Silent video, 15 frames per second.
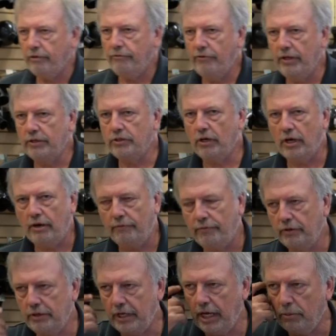the fence off
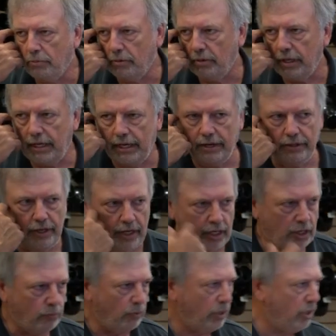the table, how the
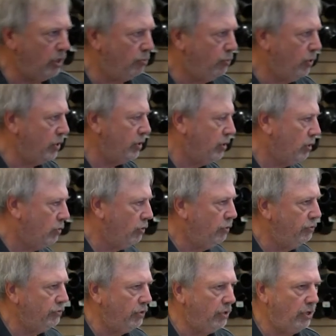heck are we going to put the
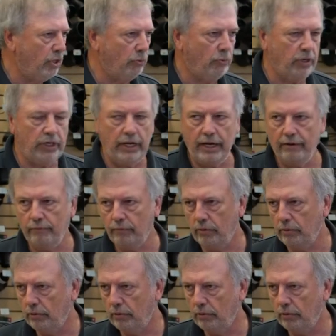grooves in there that we need to have